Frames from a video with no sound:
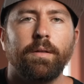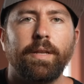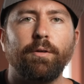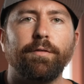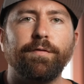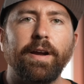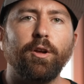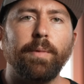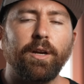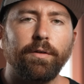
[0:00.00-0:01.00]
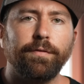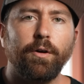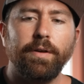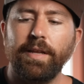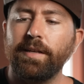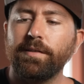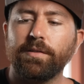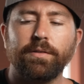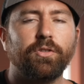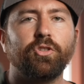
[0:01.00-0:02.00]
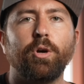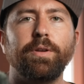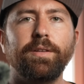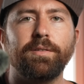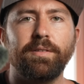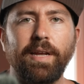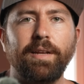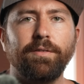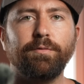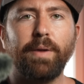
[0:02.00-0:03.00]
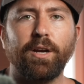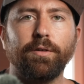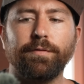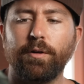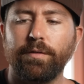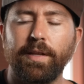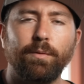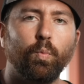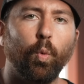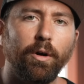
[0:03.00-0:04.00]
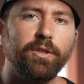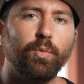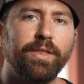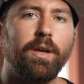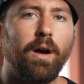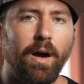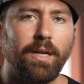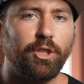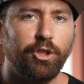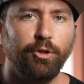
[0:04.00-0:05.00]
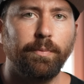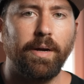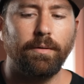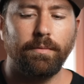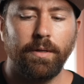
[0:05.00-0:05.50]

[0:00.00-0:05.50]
Now the final microphone is Sony's native microphone that works with the hot shoe mount.